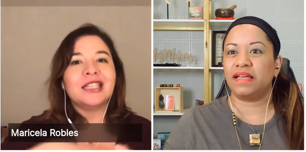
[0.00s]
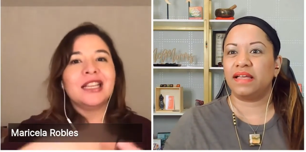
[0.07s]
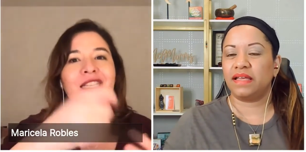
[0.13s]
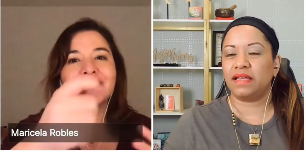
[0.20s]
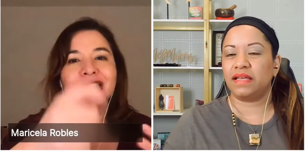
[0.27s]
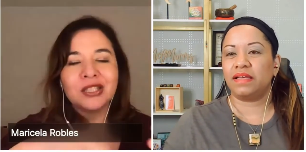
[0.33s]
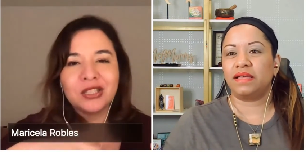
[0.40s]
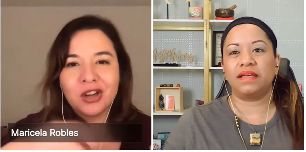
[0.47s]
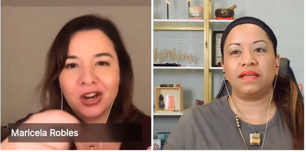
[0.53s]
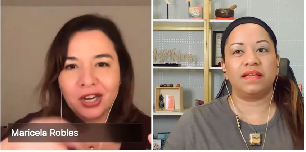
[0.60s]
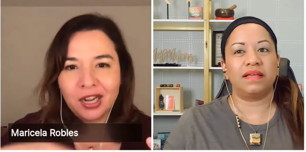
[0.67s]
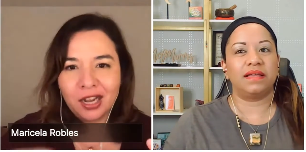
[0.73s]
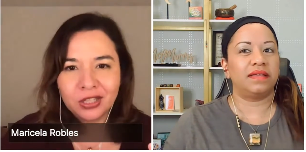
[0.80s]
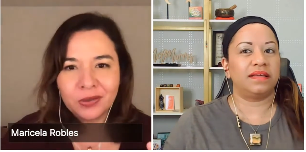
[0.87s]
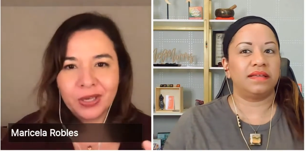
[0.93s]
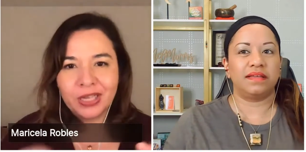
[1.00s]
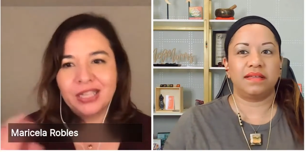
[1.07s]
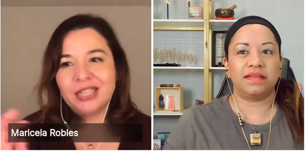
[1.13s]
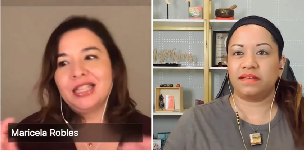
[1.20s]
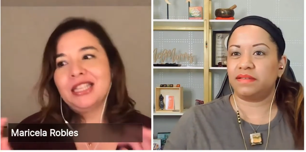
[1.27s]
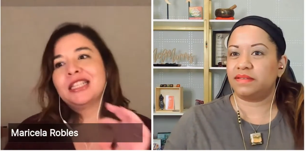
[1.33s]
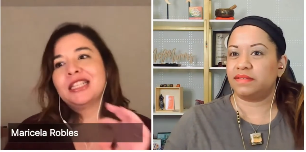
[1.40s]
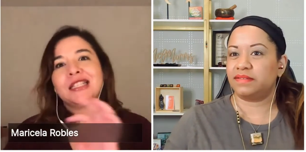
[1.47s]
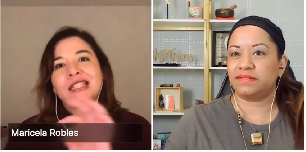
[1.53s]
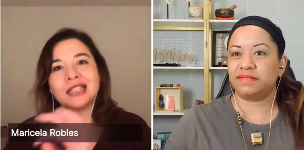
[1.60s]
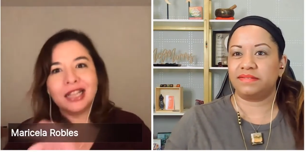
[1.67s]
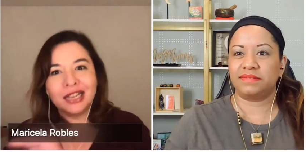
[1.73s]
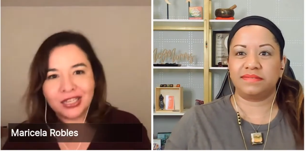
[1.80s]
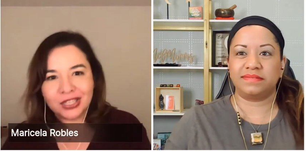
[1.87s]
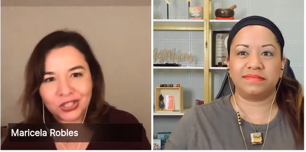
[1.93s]
Speaker 1: has to start coloring, and then she has to
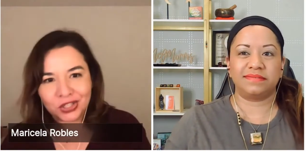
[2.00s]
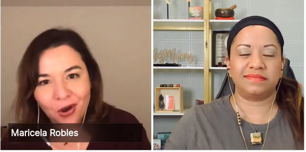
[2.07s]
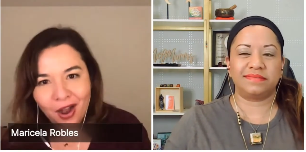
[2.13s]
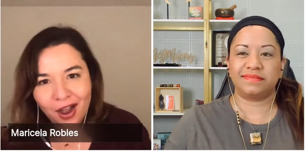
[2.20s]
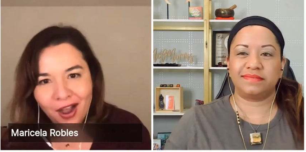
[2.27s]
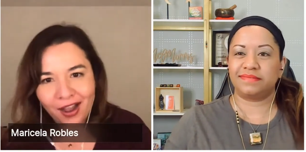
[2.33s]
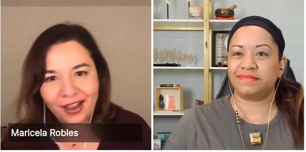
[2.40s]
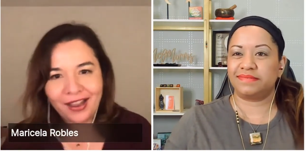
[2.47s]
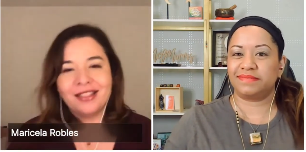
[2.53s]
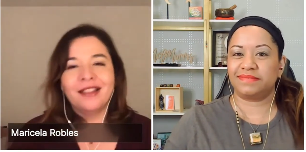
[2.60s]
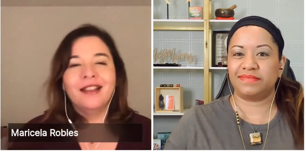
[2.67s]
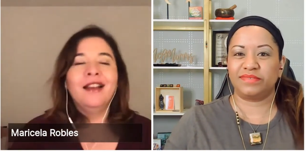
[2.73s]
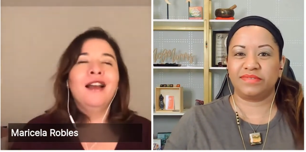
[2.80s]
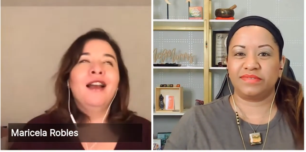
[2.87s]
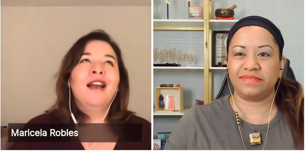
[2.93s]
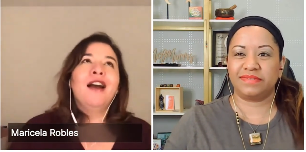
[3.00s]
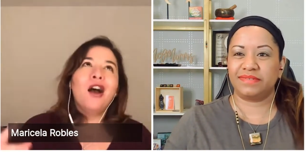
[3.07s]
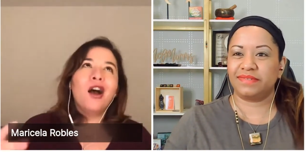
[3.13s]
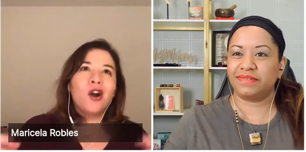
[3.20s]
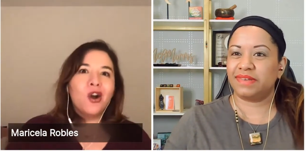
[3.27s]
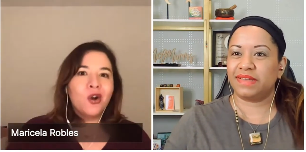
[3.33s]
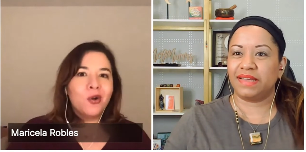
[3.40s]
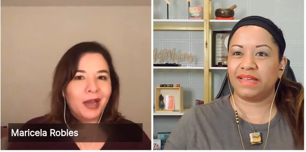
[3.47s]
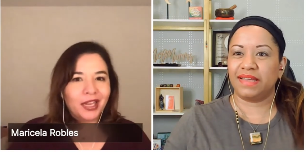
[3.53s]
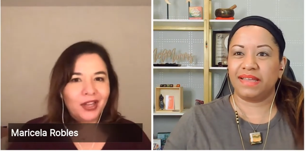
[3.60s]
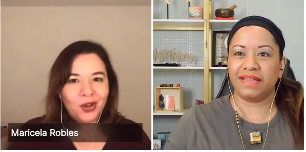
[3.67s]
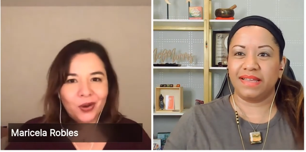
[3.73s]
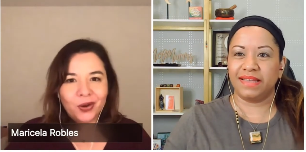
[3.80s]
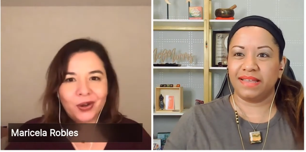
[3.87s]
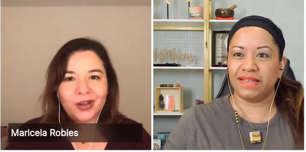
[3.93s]
let it dry. And Oh my
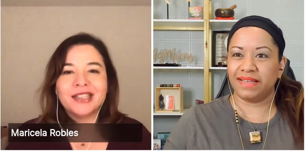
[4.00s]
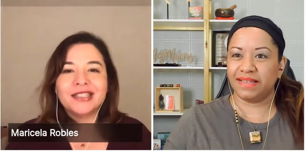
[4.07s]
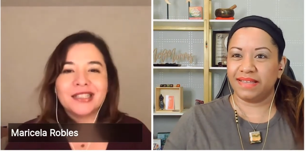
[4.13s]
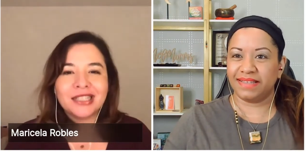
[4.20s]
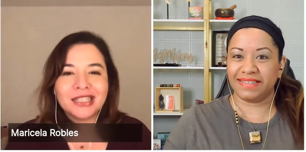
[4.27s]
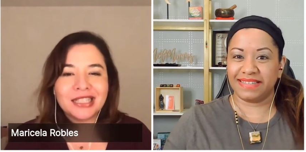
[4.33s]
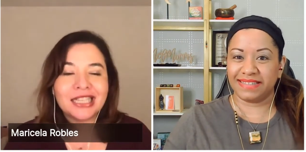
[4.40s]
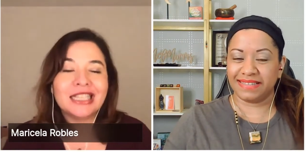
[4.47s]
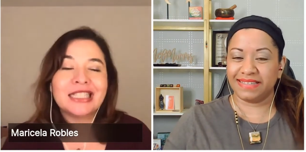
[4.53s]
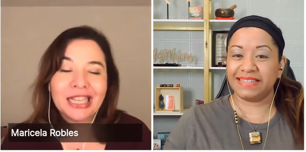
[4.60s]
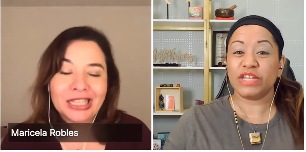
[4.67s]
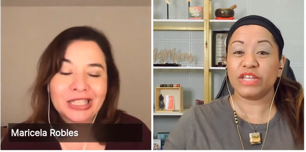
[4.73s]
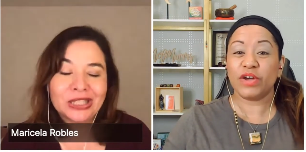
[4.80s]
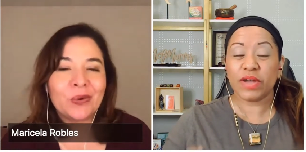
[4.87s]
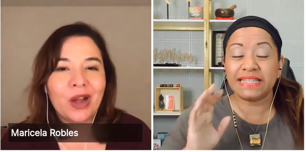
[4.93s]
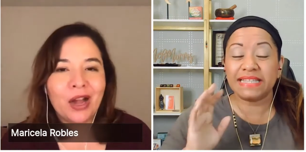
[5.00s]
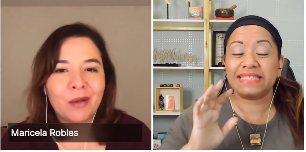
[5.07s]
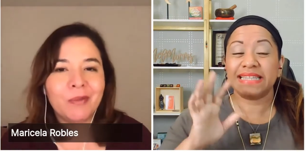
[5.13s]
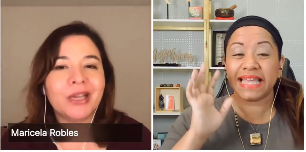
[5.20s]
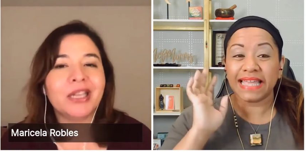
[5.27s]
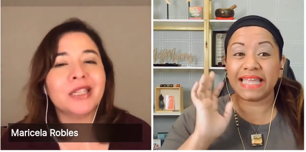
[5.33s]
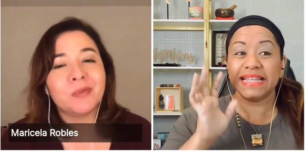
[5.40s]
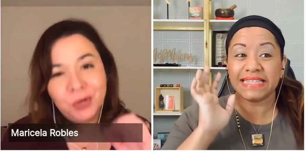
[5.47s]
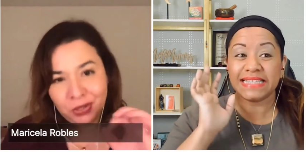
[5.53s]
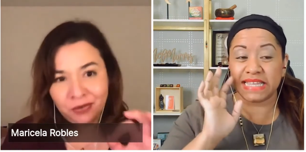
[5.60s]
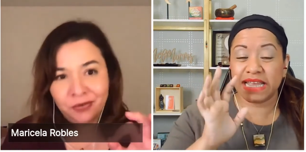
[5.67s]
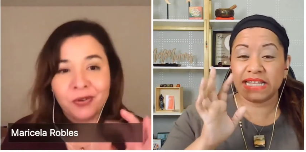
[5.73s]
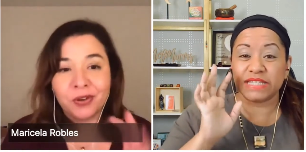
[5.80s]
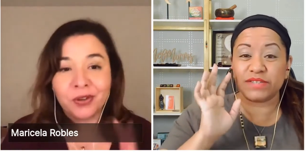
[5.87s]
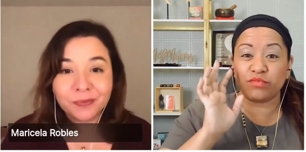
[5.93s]
god, it just it takes so it, a while, but it's
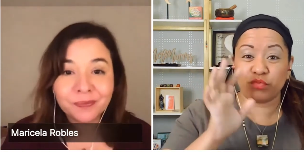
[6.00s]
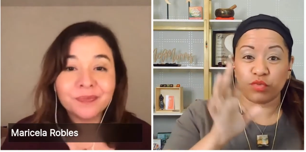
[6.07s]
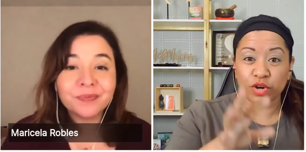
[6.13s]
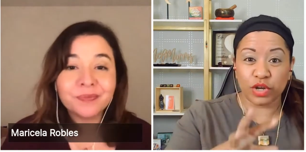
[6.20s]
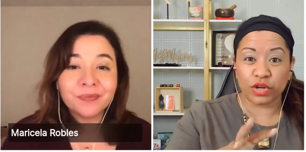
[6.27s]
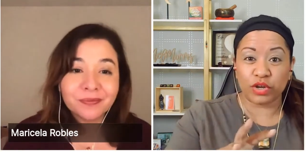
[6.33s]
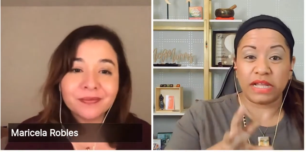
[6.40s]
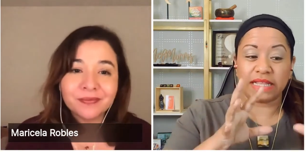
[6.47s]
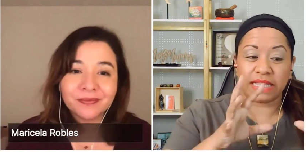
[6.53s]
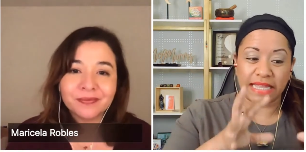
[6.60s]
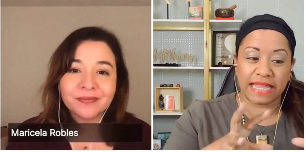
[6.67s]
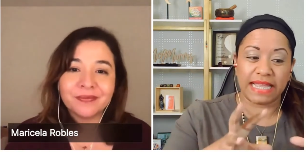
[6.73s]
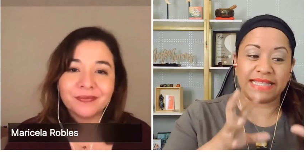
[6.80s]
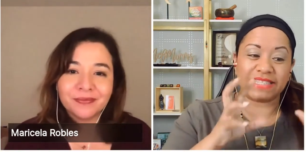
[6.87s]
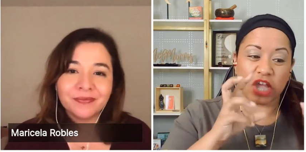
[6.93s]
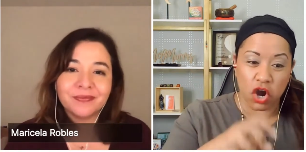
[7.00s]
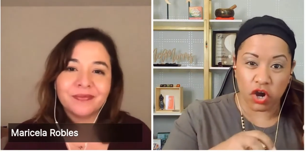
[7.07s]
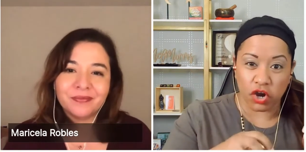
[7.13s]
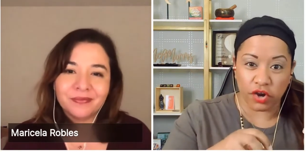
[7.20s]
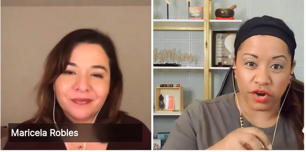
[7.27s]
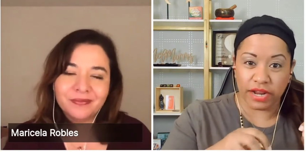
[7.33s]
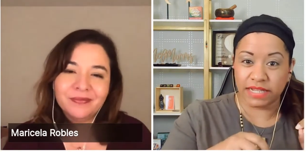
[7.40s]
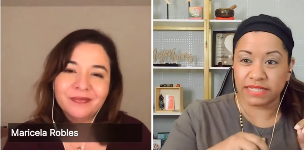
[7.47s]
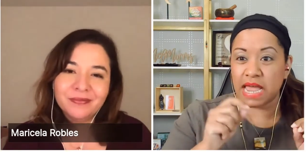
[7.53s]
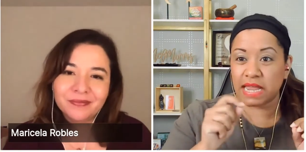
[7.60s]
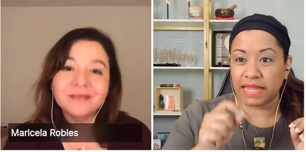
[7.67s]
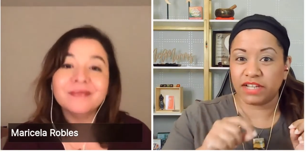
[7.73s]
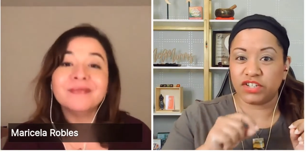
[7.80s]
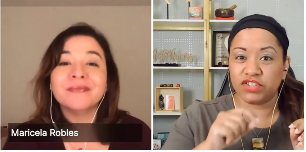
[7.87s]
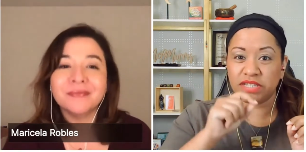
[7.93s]
beautiful. It's
Speaker 2: real, it, like it's art. It's not
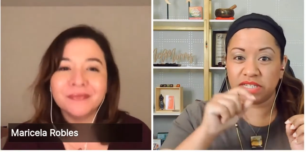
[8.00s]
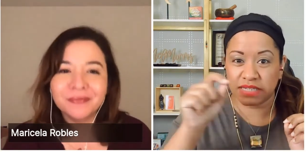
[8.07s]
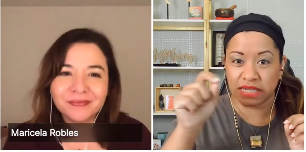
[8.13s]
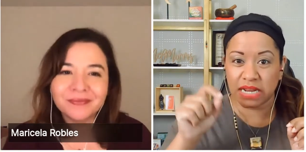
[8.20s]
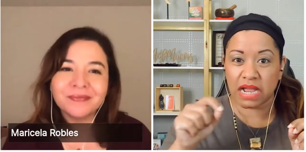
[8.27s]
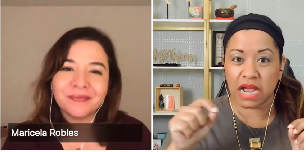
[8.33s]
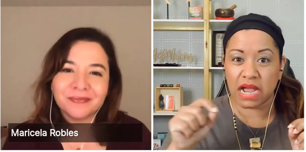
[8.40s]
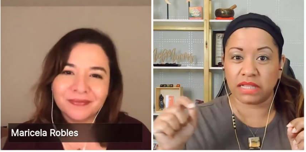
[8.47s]
like she's sitting mm. on the